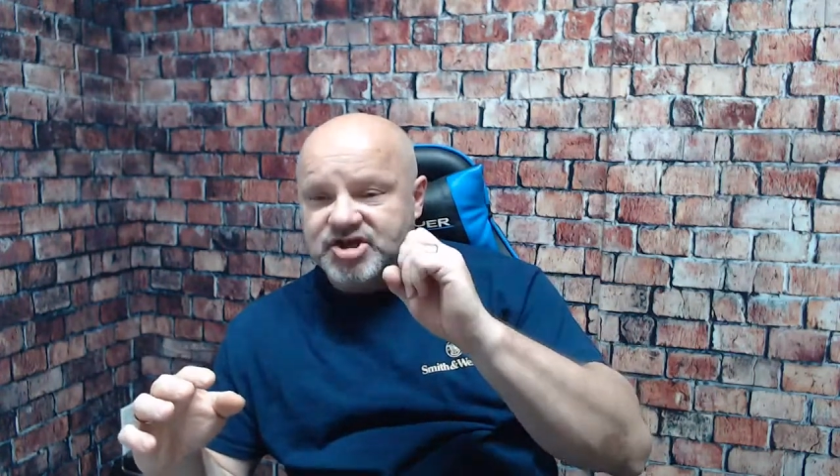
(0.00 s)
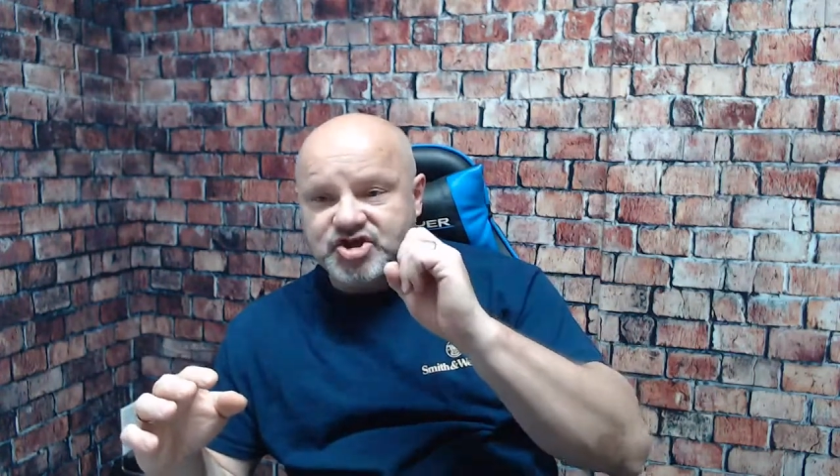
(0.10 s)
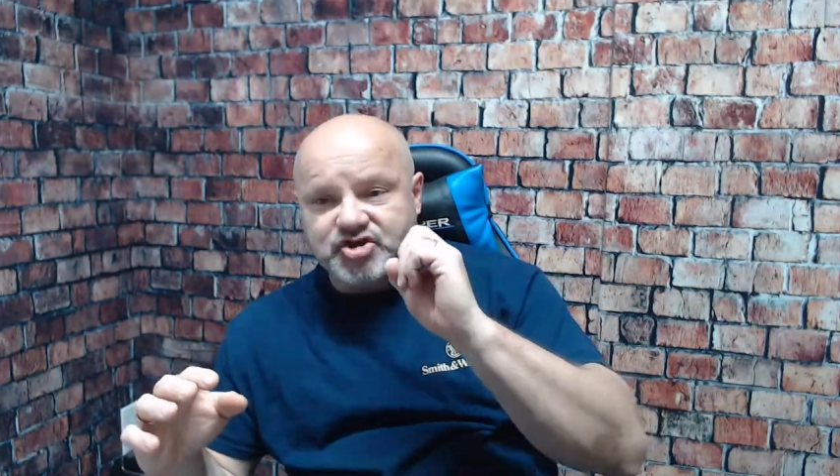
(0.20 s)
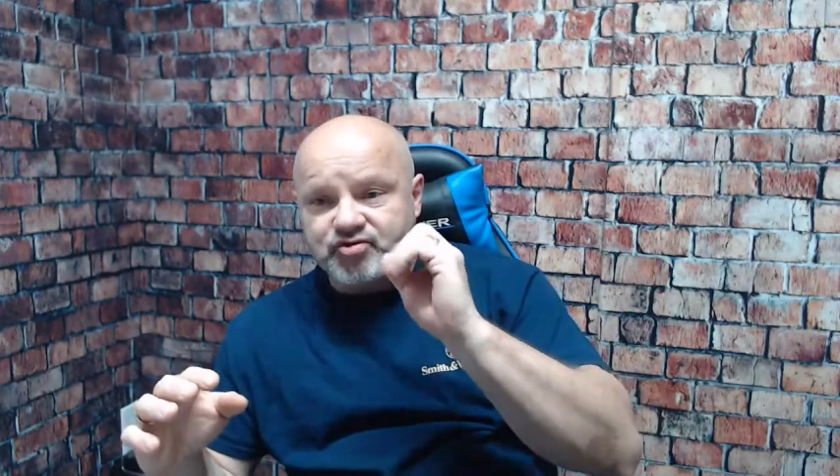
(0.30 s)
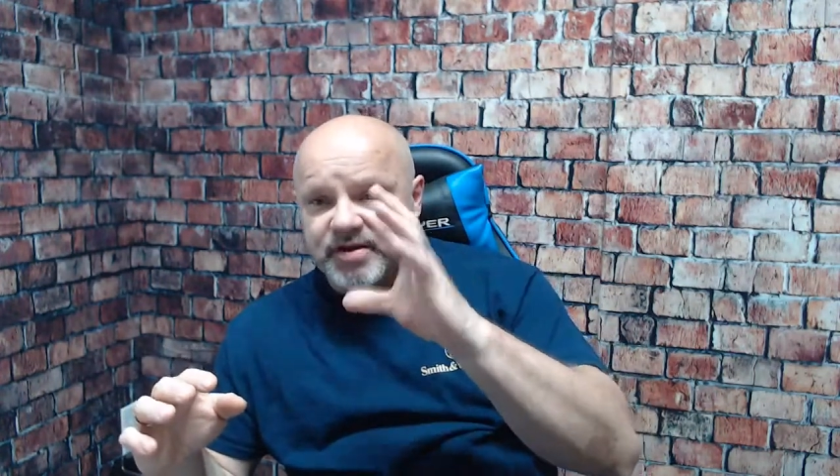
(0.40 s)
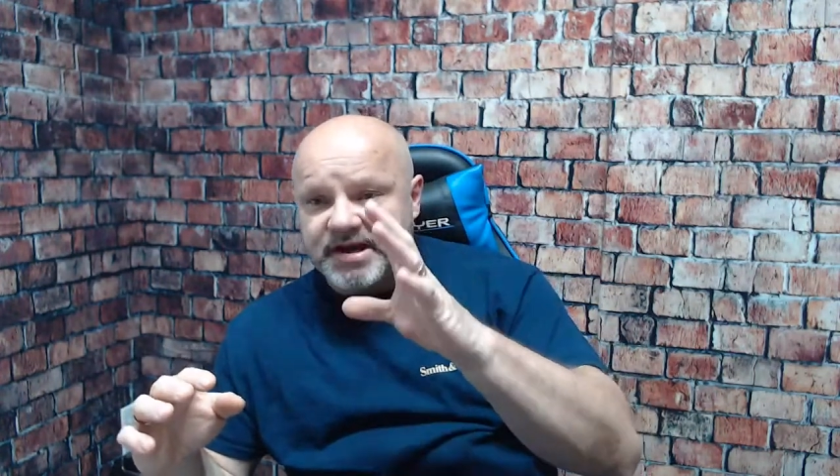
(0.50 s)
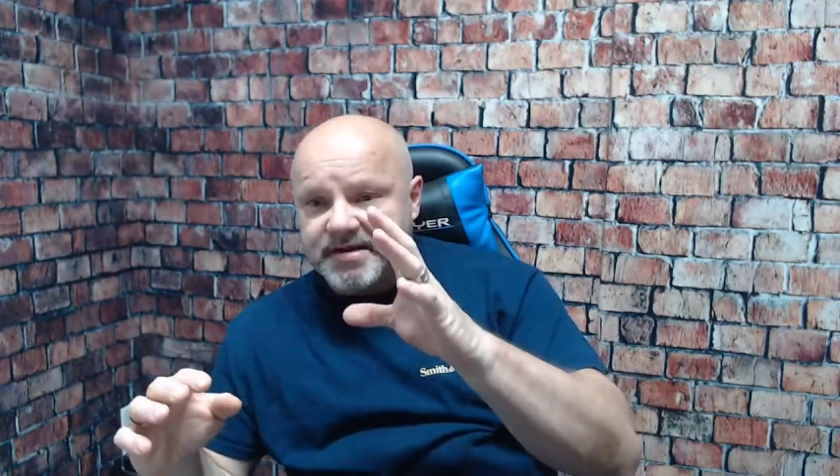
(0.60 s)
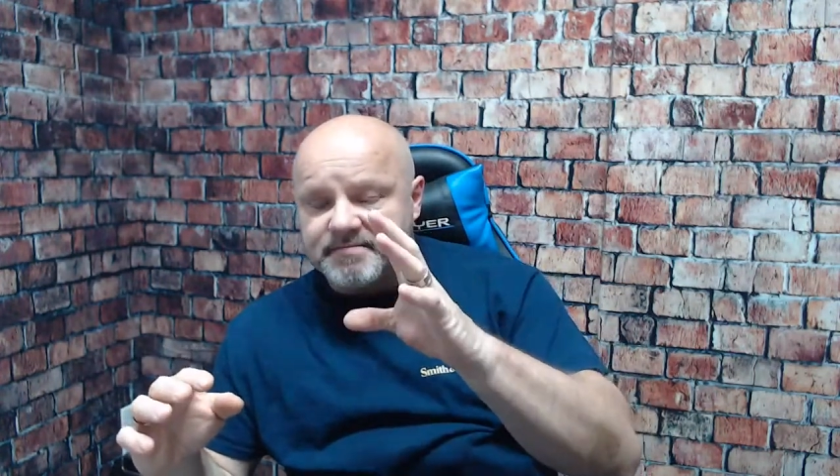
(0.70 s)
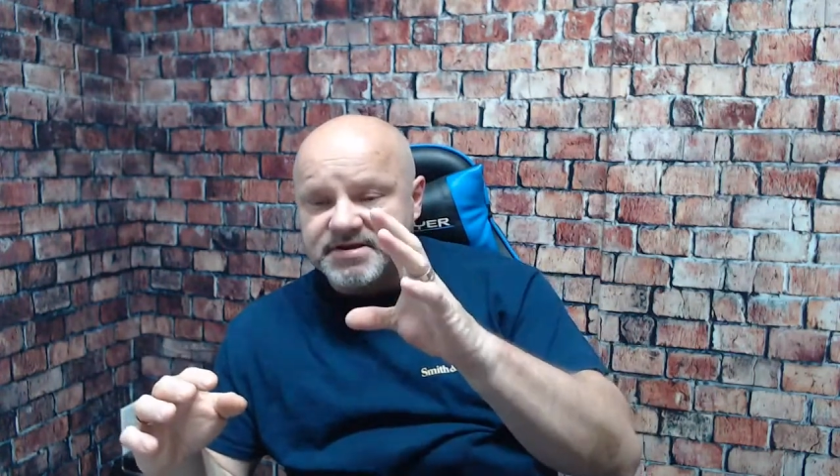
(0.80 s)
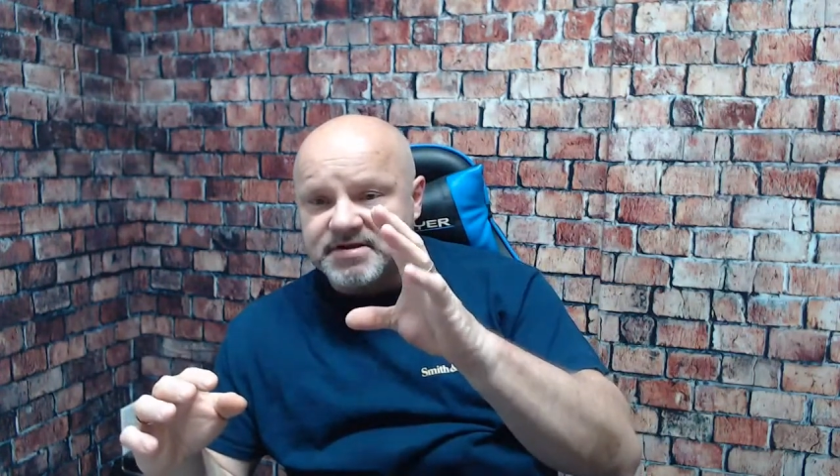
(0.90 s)

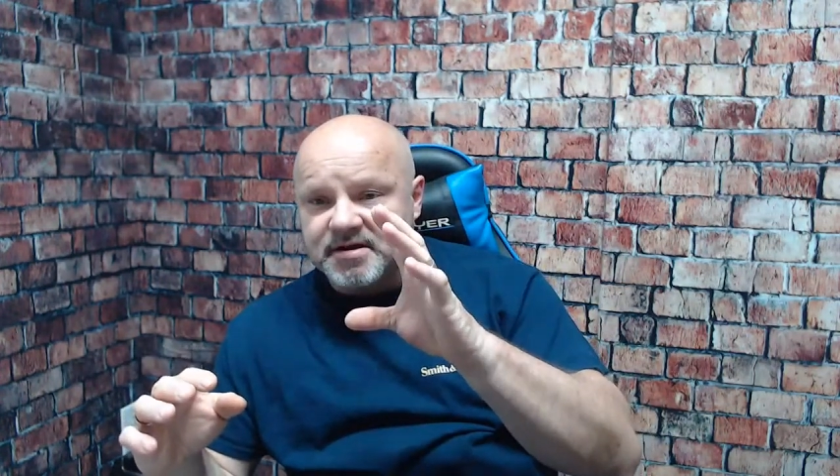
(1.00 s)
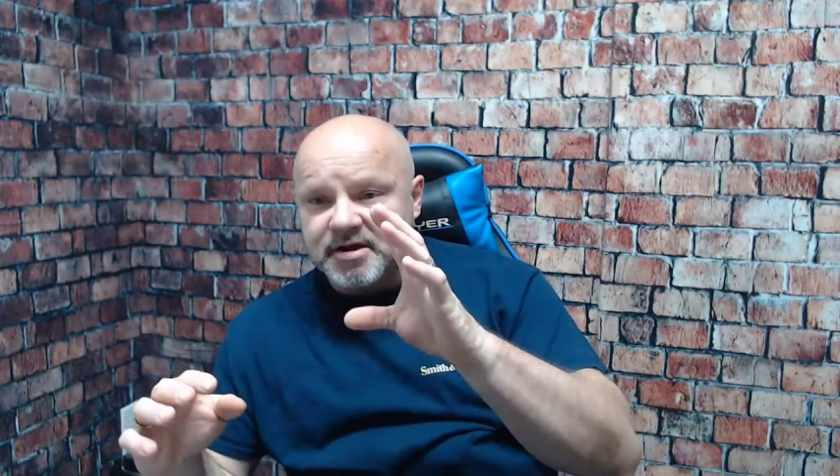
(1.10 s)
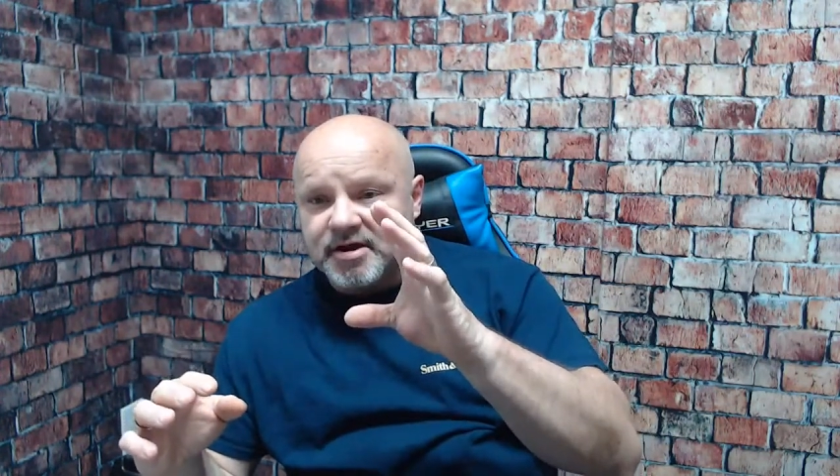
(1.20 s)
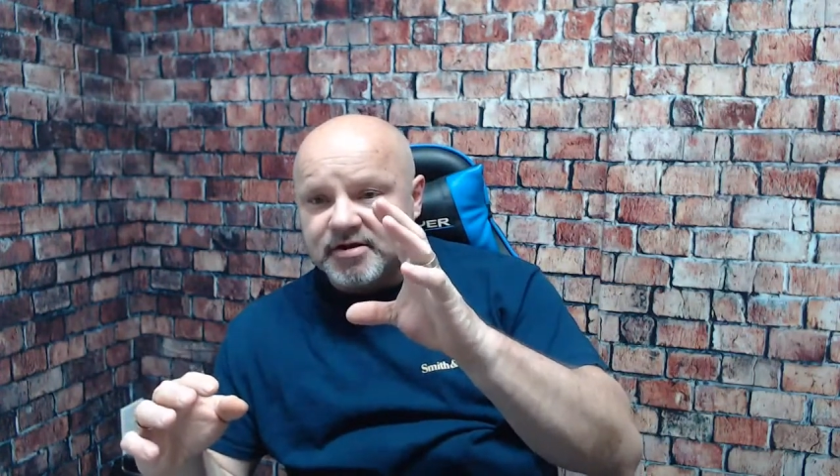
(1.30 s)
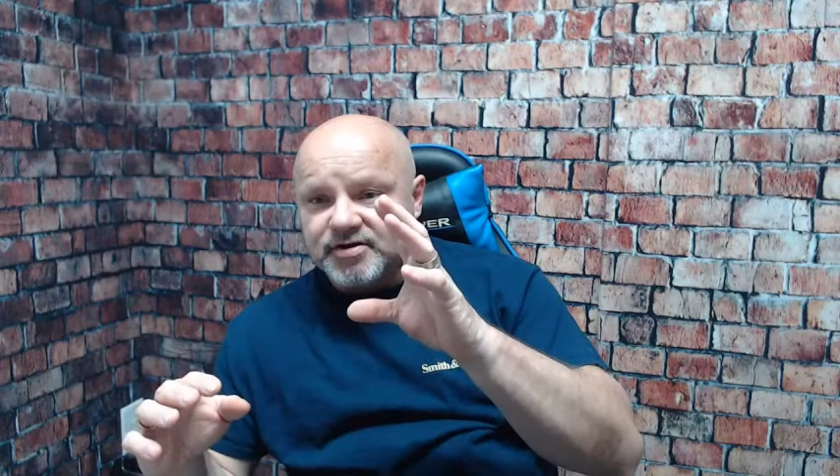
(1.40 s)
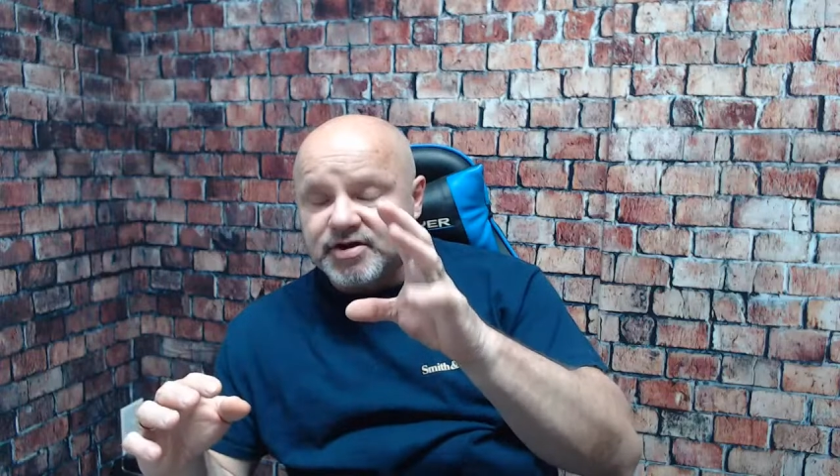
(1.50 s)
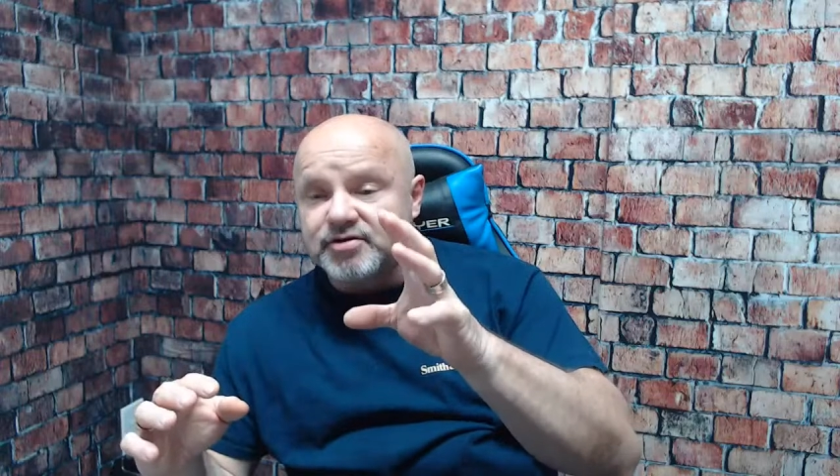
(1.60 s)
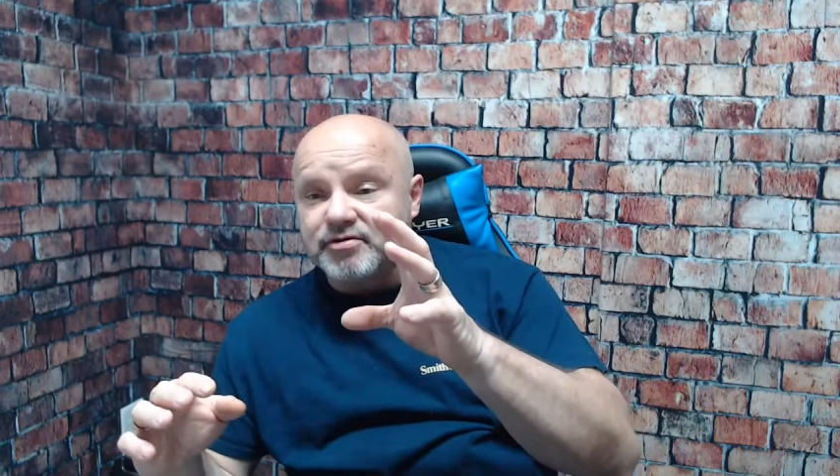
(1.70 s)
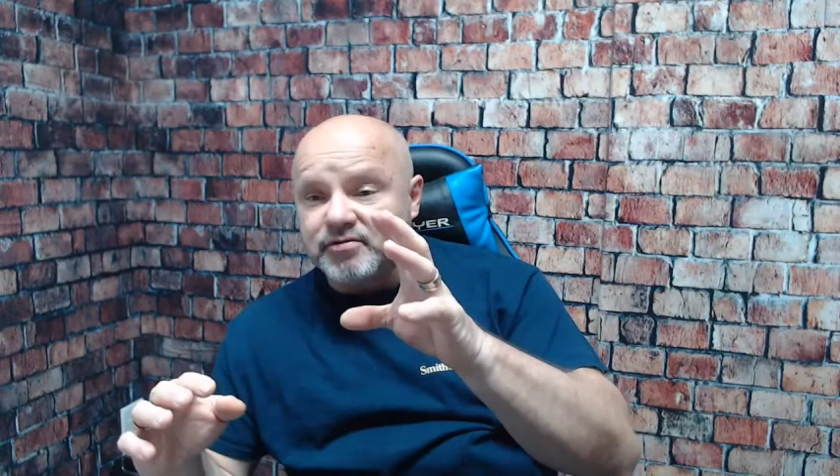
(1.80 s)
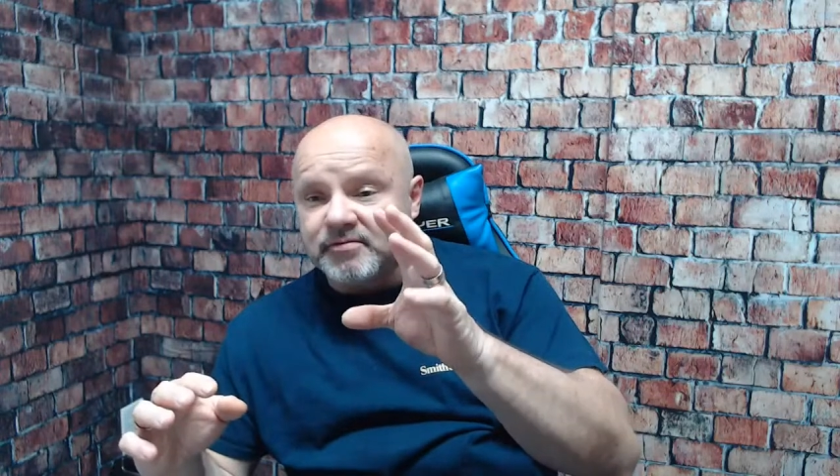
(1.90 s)
streams
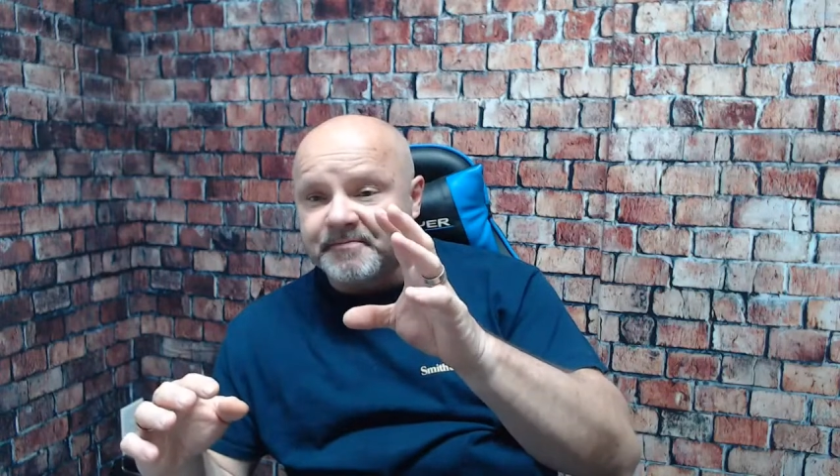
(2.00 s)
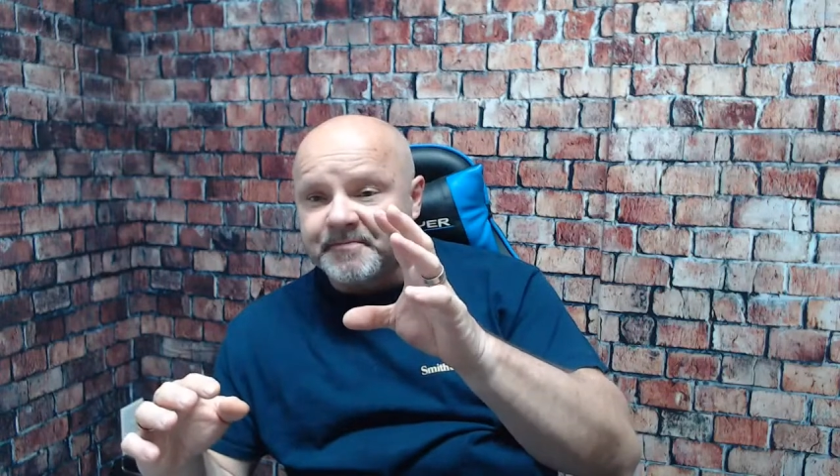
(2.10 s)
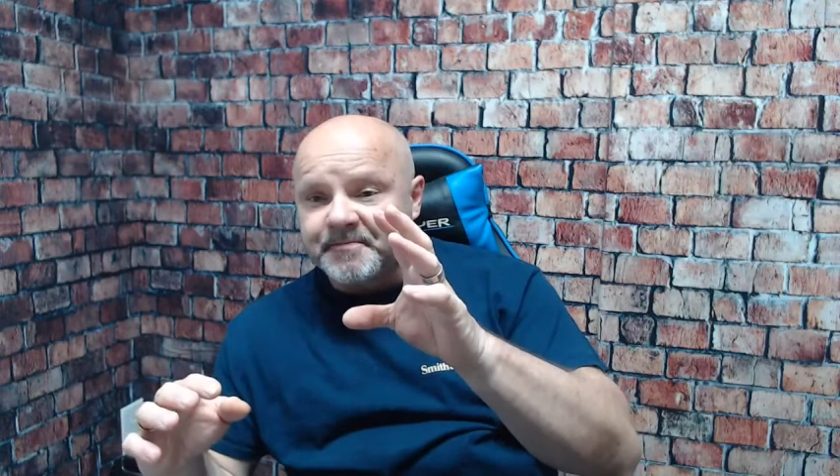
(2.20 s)
to